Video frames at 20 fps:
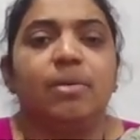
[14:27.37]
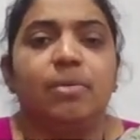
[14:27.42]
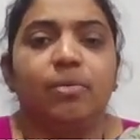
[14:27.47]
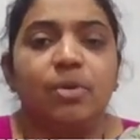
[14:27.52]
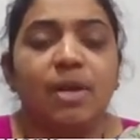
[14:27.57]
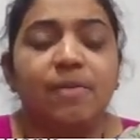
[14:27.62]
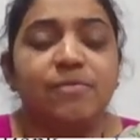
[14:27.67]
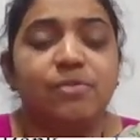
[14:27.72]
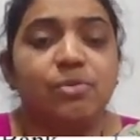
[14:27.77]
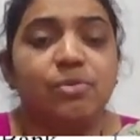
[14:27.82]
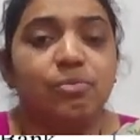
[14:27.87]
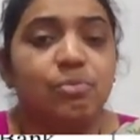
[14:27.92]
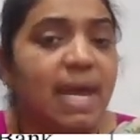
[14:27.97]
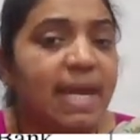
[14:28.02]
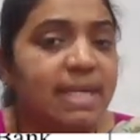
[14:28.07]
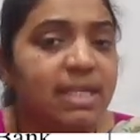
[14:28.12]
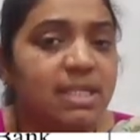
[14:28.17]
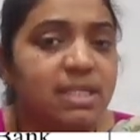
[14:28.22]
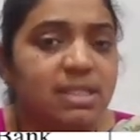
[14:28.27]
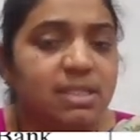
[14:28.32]
We have to
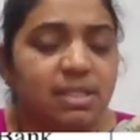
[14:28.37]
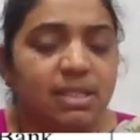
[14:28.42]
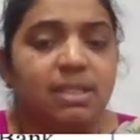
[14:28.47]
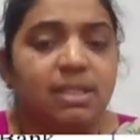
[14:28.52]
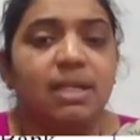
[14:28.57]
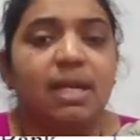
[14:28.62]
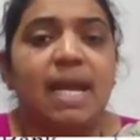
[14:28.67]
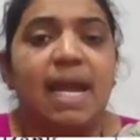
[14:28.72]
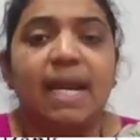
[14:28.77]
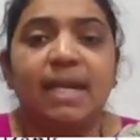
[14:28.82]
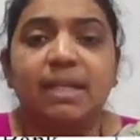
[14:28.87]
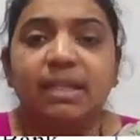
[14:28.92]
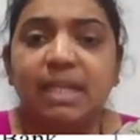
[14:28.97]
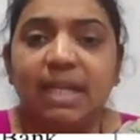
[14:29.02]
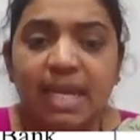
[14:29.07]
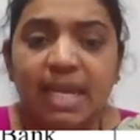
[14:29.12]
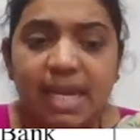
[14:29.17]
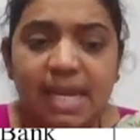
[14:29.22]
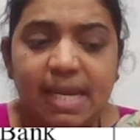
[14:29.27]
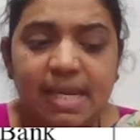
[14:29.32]
write at
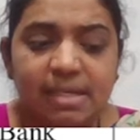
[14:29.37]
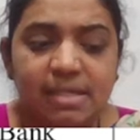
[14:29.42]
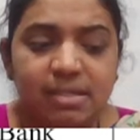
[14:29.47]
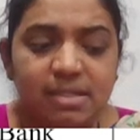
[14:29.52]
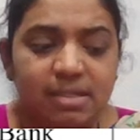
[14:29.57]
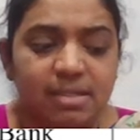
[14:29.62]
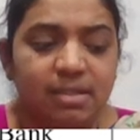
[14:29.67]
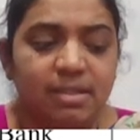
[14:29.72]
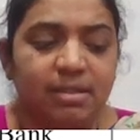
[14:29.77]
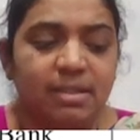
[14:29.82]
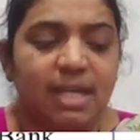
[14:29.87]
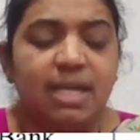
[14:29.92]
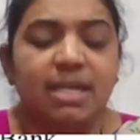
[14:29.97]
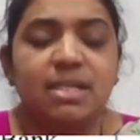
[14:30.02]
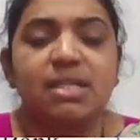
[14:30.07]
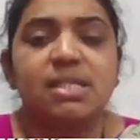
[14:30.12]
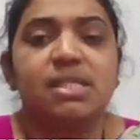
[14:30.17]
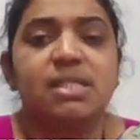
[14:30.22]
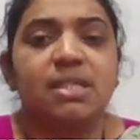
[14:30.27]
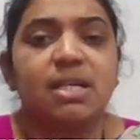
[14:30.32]
the end, that
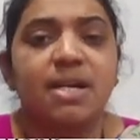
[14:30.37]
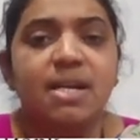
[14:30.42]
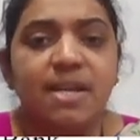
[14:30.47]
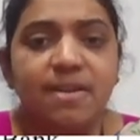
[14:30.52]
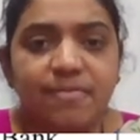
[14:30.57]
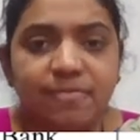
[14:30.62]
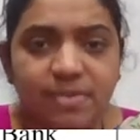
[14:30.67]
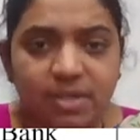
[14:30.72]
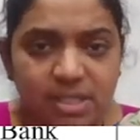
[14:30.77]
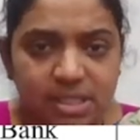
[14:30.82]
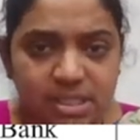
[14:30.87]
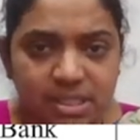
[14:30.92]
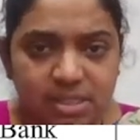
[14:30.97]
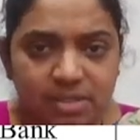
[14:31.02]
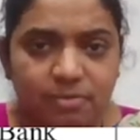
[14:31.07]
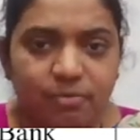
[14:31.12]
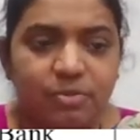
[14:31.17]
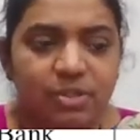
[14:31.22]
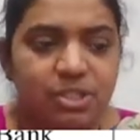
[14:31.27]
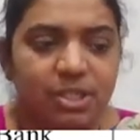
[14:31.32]
is 31st,
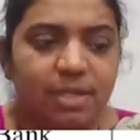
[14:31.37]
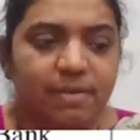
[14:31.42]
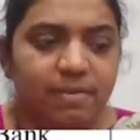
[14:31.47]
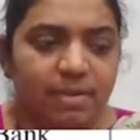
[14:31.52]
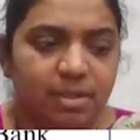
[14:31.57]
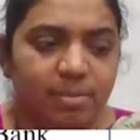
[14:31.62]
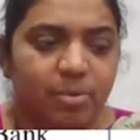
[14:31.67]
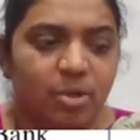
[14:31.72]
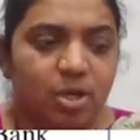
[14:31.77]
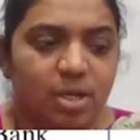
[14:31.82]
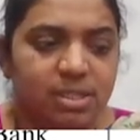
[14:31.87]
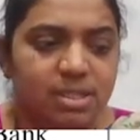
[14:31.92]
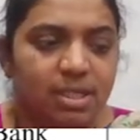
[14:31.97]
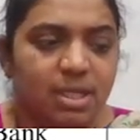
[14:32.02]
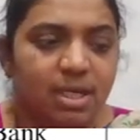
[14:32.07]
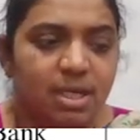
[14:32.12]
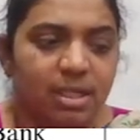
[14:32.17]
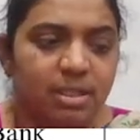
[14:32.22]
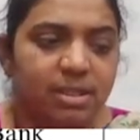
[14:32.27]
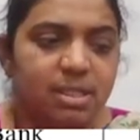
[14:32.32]
whichever, because
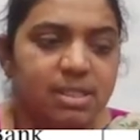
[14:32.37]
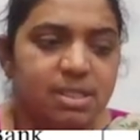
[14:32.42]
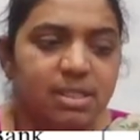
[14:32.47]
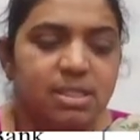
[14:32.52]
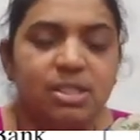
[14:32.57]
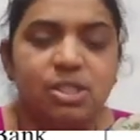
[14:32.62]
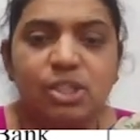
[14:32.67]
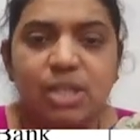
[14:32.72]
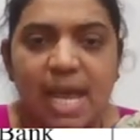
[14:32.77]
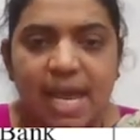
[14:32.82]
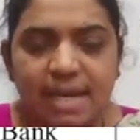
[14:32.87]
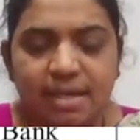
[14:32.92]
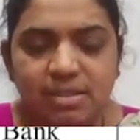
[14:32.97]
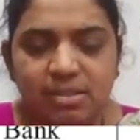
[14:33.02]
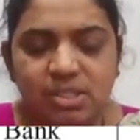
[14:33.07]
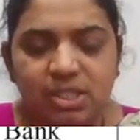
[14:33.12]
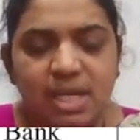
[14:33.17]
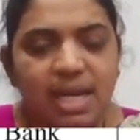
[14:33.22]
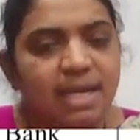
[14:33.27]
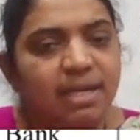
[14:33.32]
this is
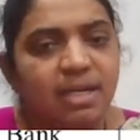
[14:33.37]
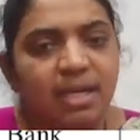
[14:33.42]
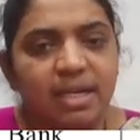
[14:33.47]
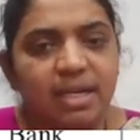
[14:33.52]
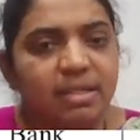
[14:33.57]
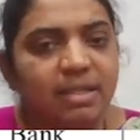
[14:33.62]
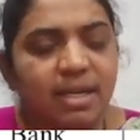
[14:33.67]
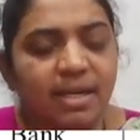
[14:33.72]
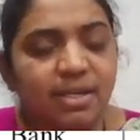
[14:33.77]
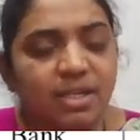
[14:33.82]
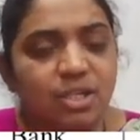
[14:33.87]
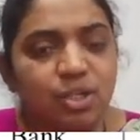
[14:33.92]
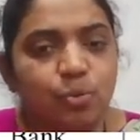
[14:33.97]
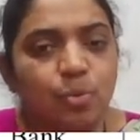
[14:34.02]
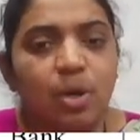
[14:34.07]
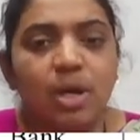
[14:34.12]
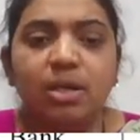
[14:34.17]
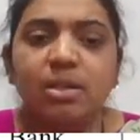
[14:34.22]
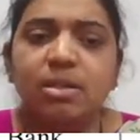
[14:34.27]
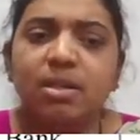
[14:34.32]
Jan and that is
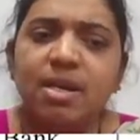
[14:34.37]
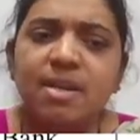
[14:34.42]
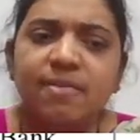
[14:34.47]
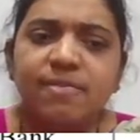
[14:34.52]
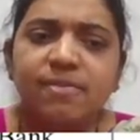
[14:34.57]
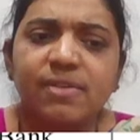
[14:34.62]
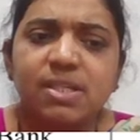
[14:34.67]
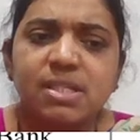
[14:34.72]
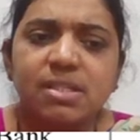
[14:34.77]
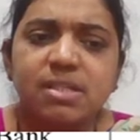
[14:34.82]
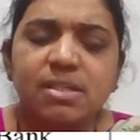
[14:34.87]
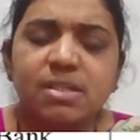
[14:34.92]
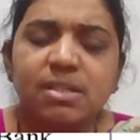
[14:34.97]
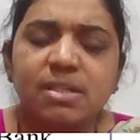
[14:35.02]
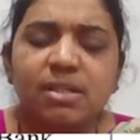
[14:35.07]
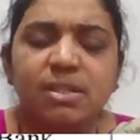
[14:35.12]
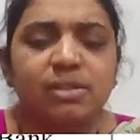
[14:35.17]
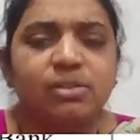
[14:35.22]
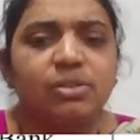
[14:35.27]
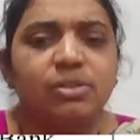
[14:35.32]
what? 31st.
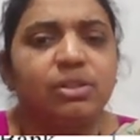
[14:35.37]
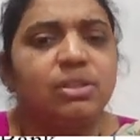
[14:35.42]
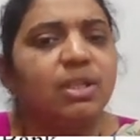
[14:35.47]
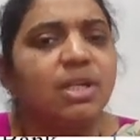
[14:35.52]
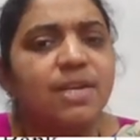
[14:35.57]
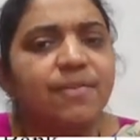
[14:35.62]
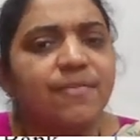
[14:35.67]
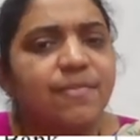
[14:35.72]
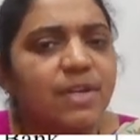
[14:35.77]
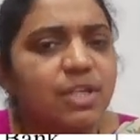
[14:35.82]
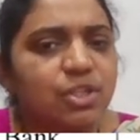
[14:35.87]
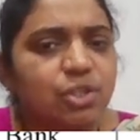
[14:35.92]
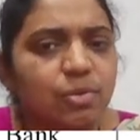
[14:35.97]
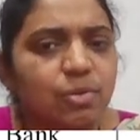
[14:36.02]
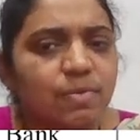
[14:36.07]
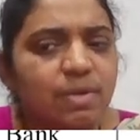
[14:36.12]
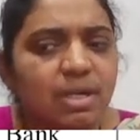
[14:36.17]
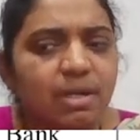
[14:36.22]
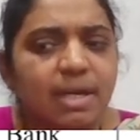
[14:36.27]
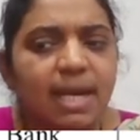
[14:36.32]
So 31st you
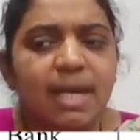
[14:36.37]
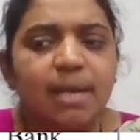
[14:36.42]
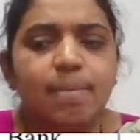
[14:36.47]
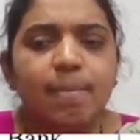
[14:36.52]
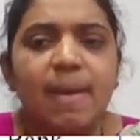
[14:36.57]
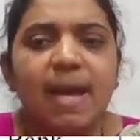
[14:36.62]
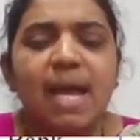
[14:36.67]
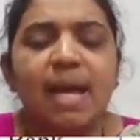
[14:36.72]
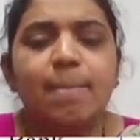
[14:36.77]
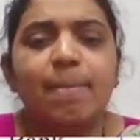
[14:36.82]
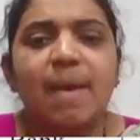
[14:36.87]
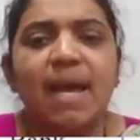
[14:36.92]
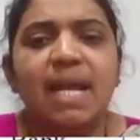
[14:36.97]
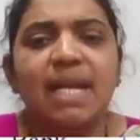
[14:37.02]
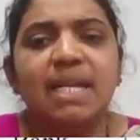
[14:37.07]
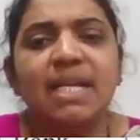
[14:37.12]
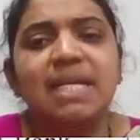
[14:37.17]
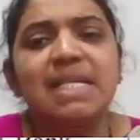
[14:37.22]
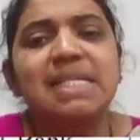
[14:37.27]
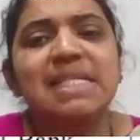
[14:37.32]
will write by
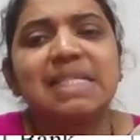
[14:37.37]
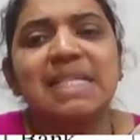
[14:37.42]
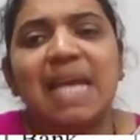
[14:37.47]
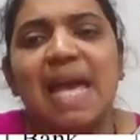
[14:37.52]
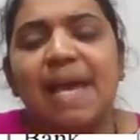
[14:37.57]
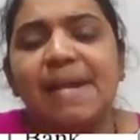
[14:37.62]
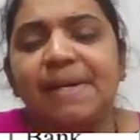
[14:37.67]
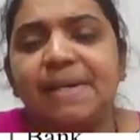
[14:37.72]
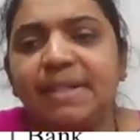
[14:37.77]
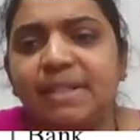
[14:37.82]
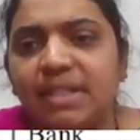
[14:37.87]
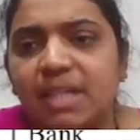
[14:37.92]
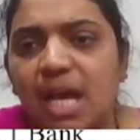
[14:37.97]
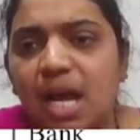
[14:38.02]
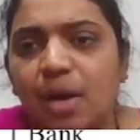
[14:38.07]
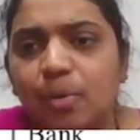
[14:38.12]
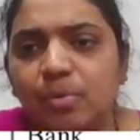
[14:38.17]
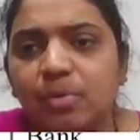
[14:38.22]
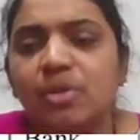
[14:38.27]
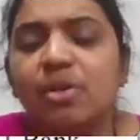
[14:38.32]
balance carried
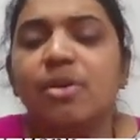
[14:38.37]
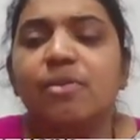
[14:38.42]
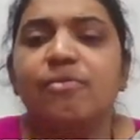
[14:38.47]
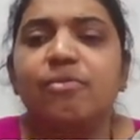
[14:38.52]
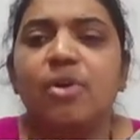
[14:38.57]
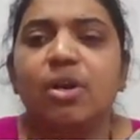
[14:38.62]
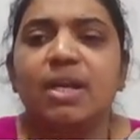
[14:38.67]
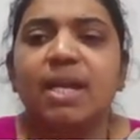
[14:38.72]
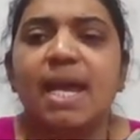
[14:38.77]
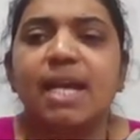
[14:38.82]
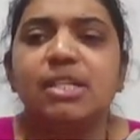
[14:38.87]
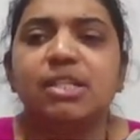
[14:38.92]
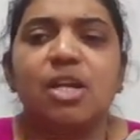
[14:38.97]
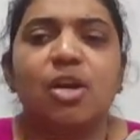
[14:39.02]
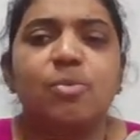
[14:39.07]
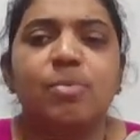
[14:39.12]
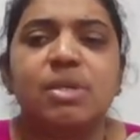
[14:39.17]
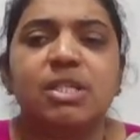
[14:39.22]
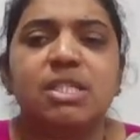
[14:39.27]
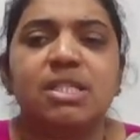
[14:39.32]
down. For cash,
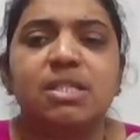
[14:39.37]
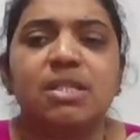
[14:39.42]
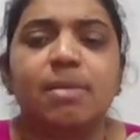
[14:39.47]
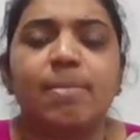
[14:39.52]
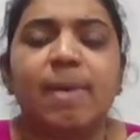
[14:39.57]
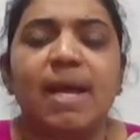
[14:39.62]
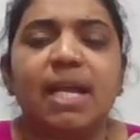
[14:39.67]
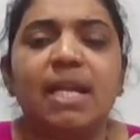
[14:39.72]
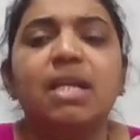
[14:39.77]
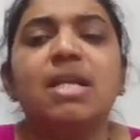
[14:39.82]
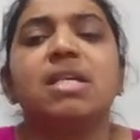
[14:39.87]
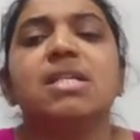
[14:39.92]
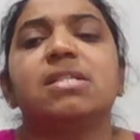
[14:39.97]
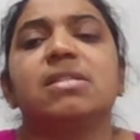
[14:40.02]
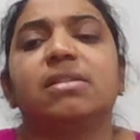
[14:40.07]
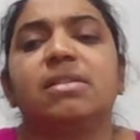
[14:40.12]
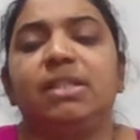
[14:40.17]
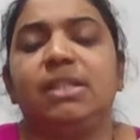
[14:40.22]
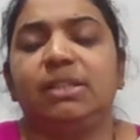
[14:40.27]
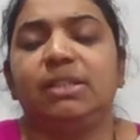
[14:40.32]
how much is the balance?
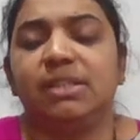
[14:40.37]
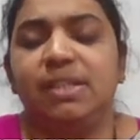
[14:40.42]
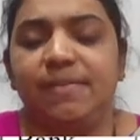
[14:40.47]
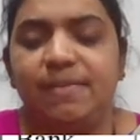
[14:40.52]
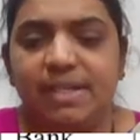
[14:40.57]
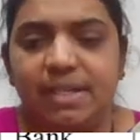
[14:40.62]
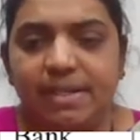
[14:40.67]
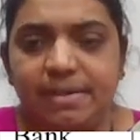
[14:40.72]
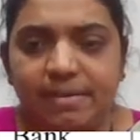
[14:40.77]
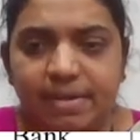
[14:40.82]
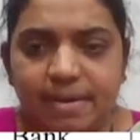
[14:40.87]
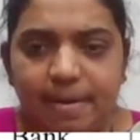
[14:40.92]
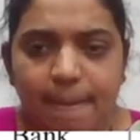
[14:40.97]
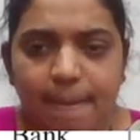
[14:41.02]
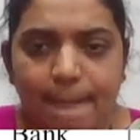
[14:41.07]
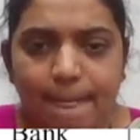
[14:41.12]
3,700.